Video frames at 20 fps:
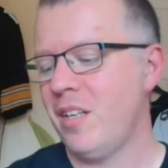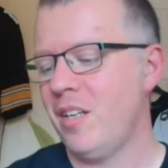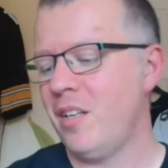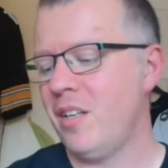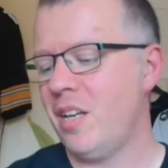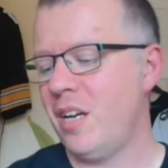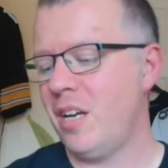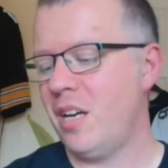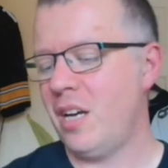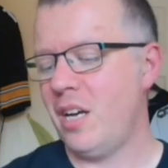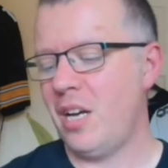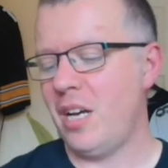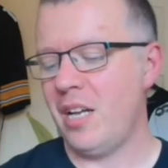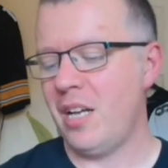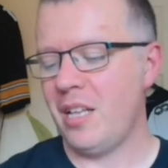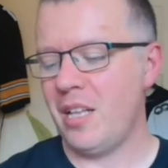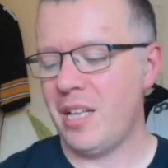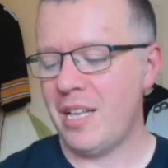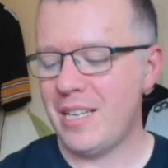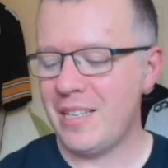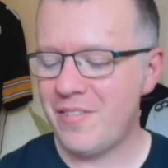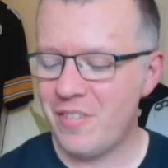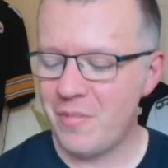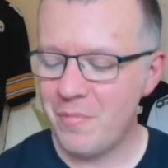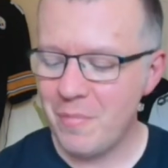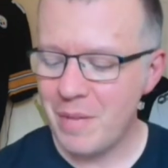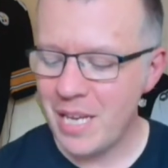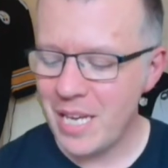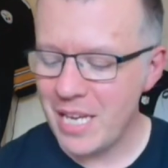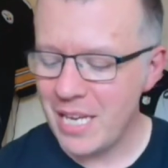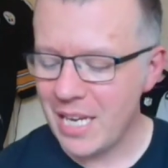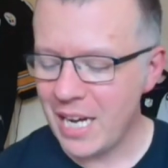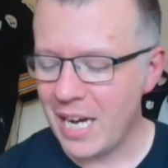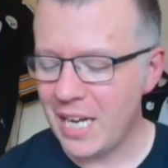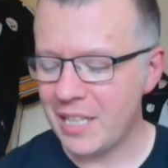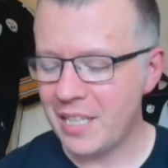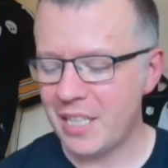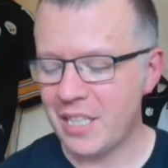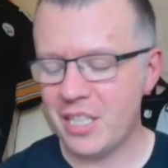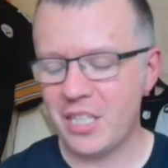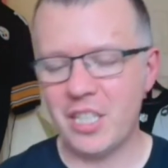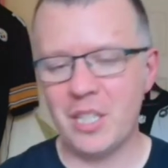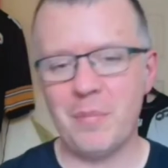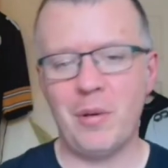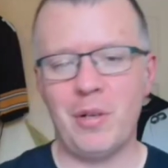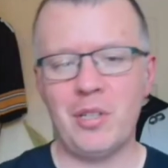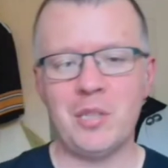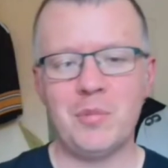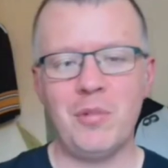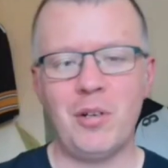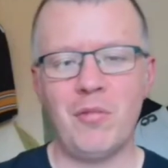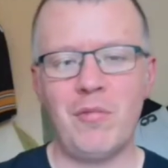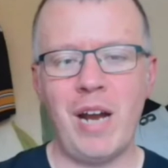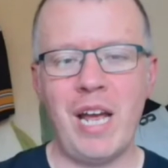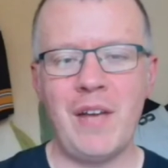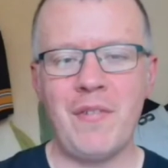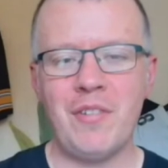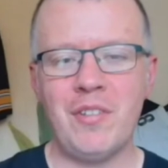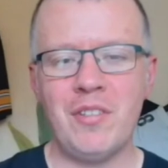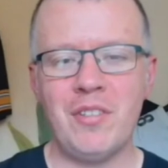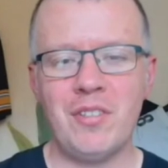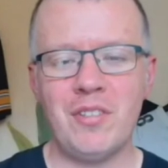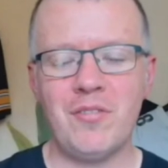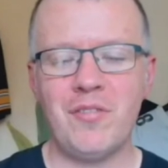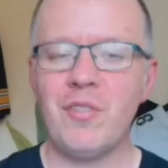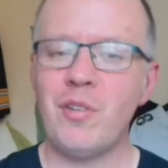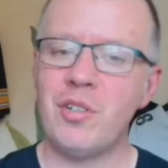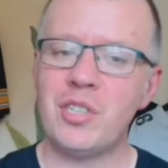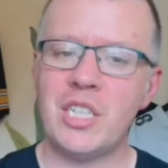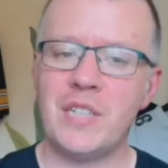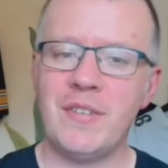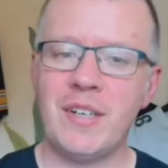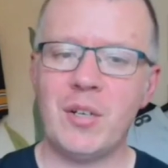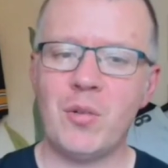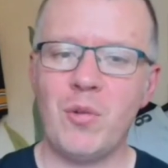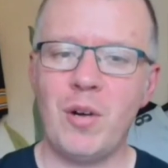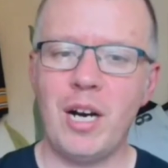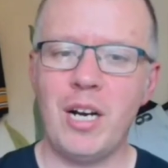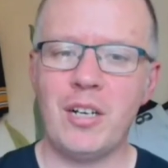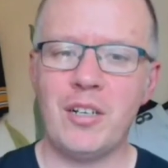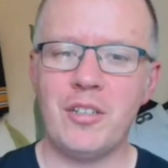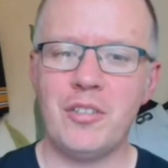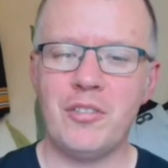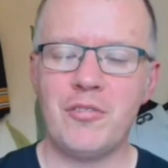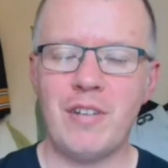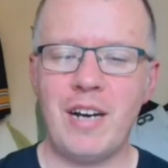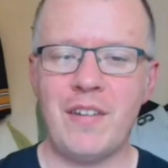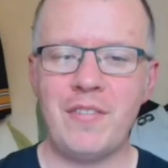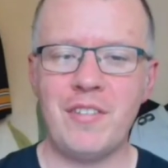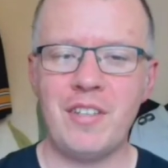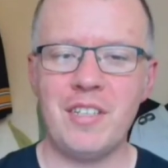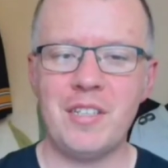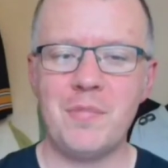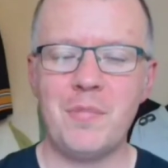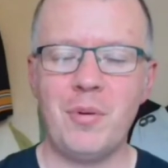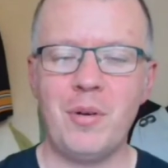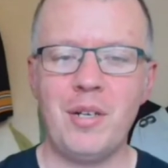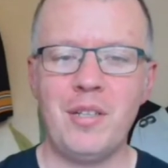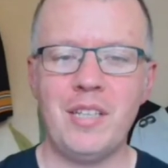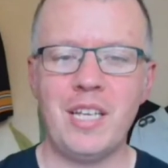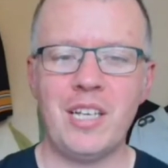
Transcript: For me, I think, you know, the Baltimore Ravens, unfortunately, have had quite a good draft to this point.